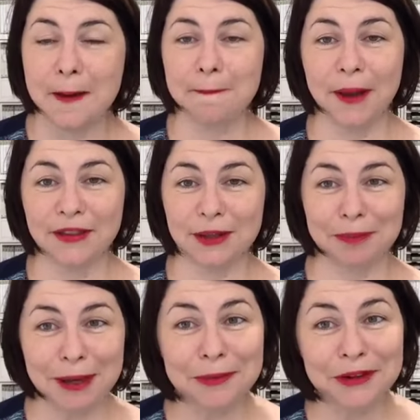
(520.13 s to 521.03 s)
but the
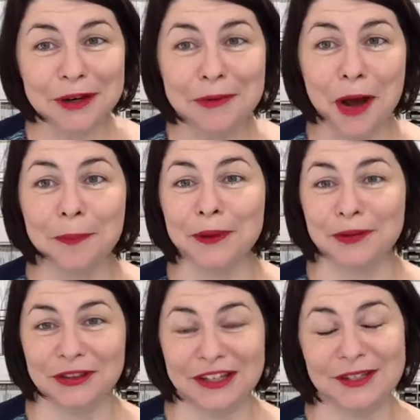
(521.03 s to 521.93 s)
people that I'm hopping
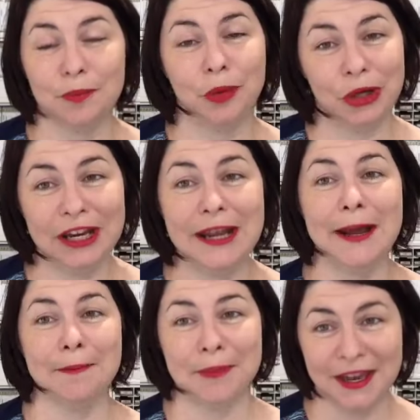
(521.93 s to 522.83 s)
with, is pretty
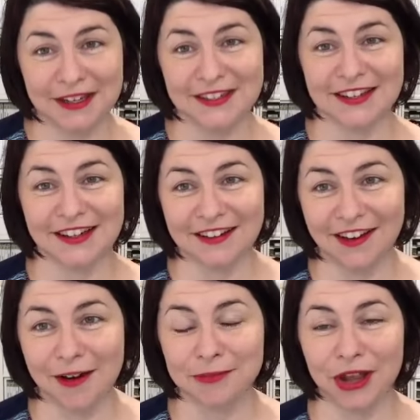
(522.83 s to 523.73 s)
amazing.
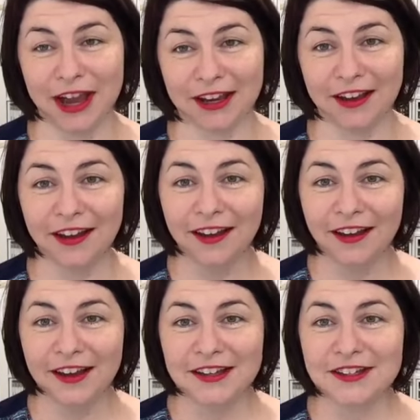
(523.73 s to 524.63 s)
I'm like,
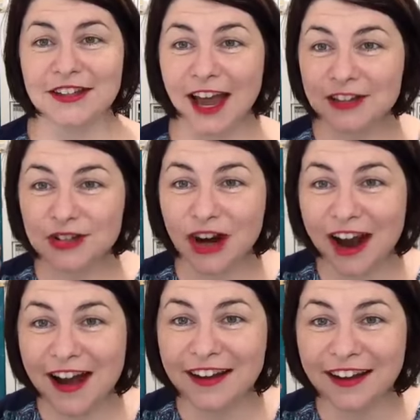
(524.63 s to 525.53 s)

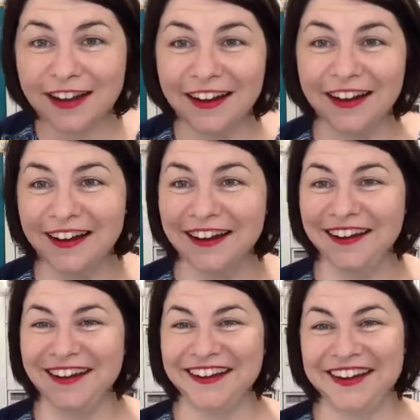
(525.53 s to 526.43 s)
Starstruck!
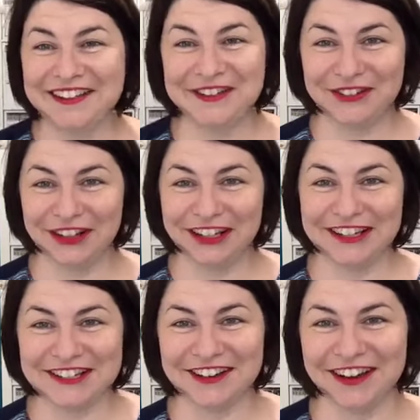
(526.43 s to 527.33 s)
It's really
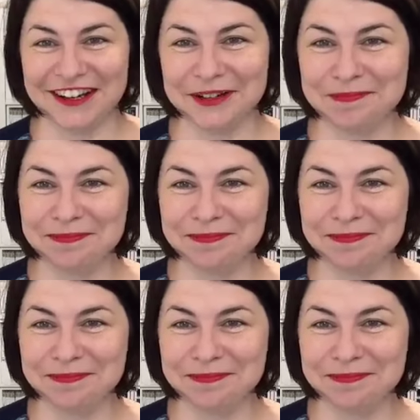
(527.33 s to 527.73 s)
exciting.